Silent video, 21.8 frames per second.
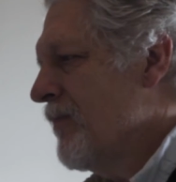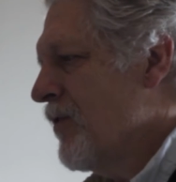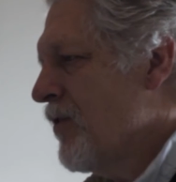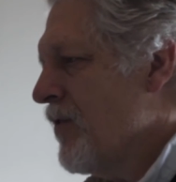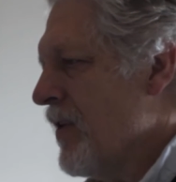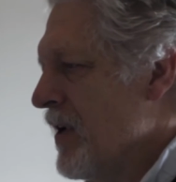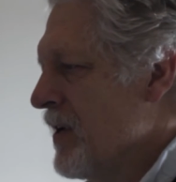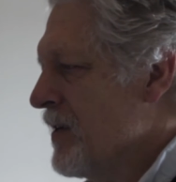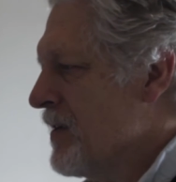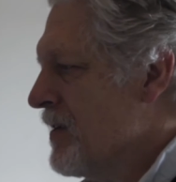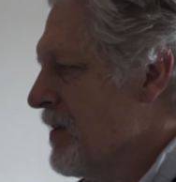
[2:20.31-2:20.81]

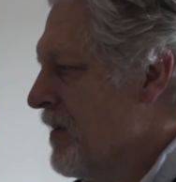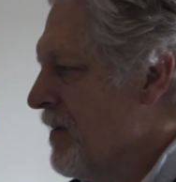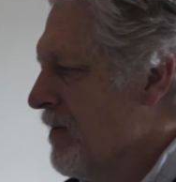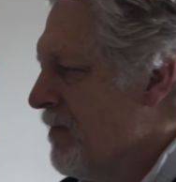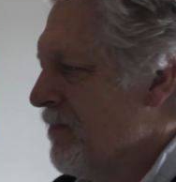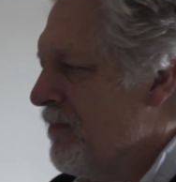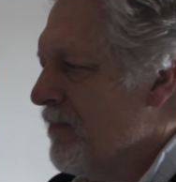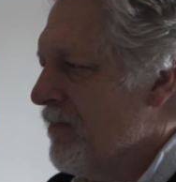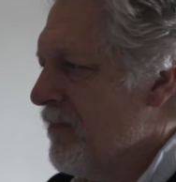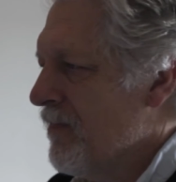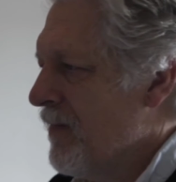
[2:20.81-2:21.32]
Chris
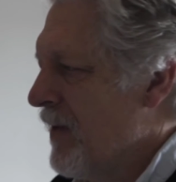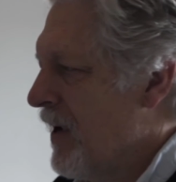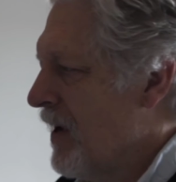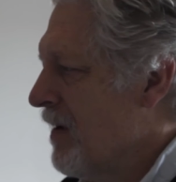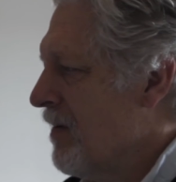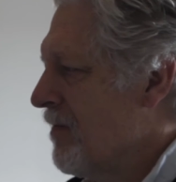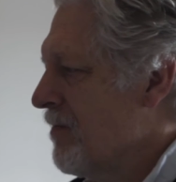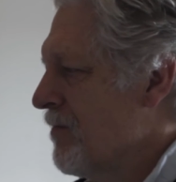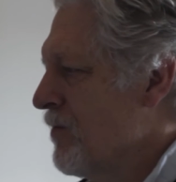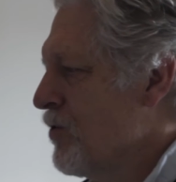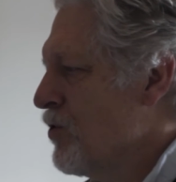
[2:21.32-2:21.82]

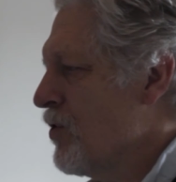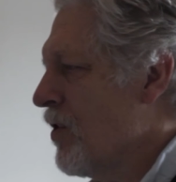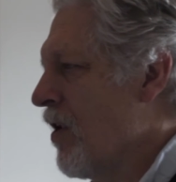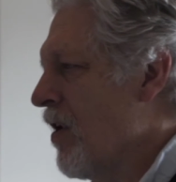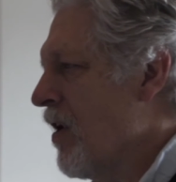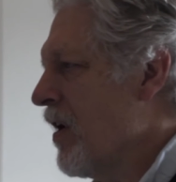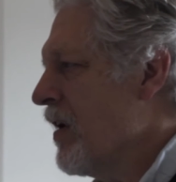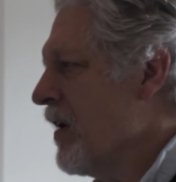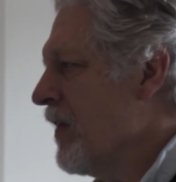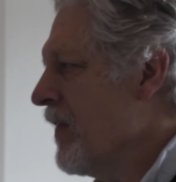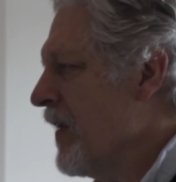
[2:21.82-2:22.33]
and
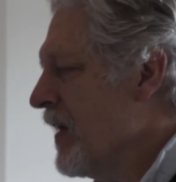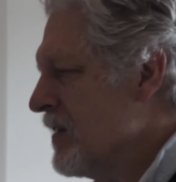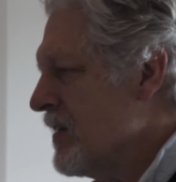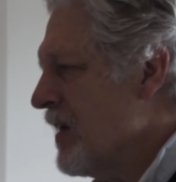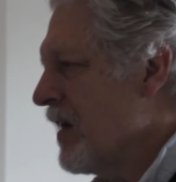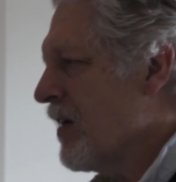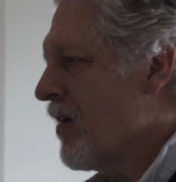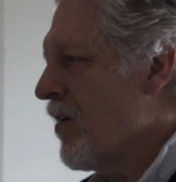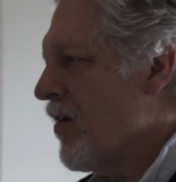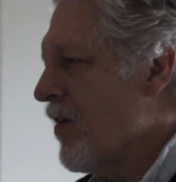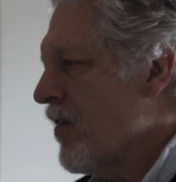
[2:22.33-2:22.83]
Sean, and they'd
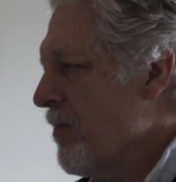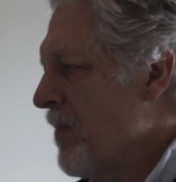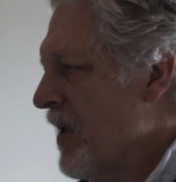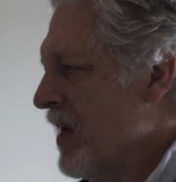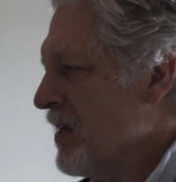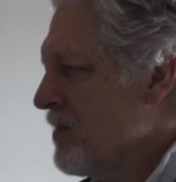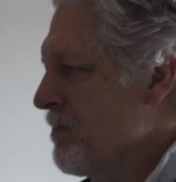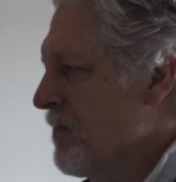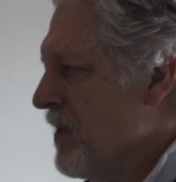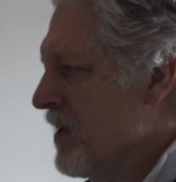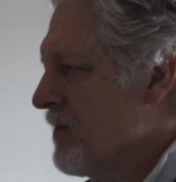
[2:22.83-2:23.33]
take all the
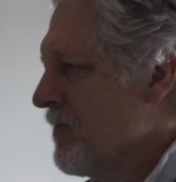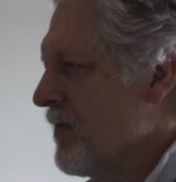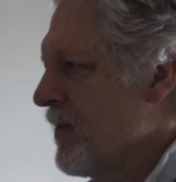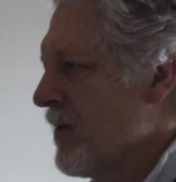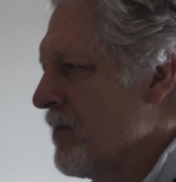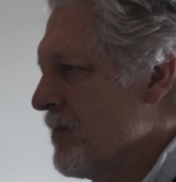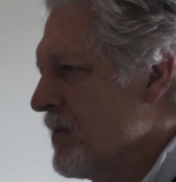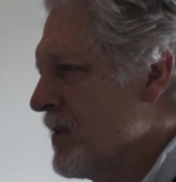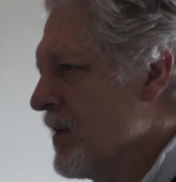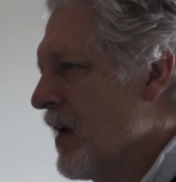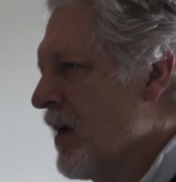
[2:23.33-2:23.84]
best bits for
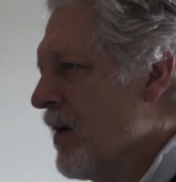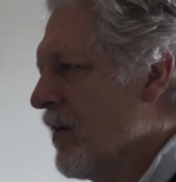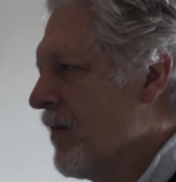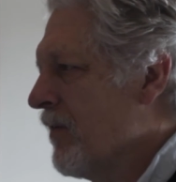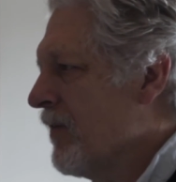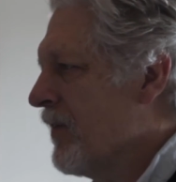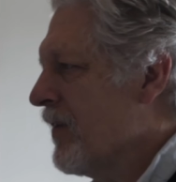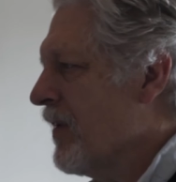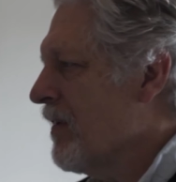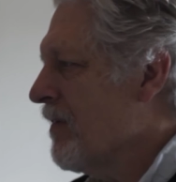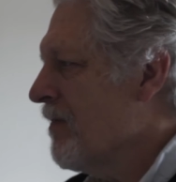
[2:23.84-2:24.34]

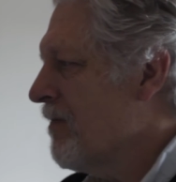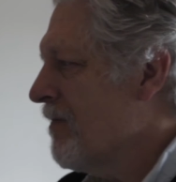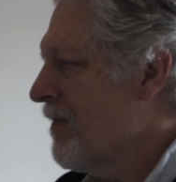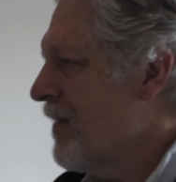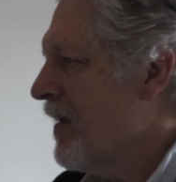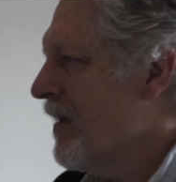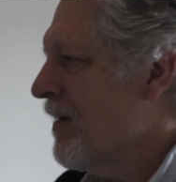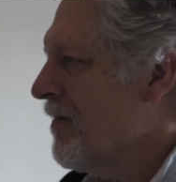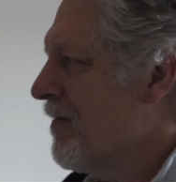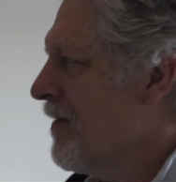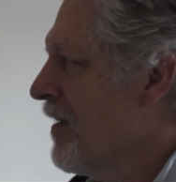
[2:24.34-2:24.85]
themselves, and
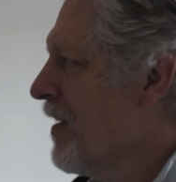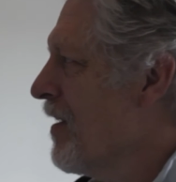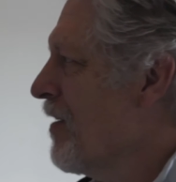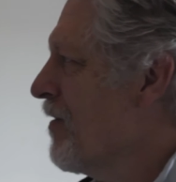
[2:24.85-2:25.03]
then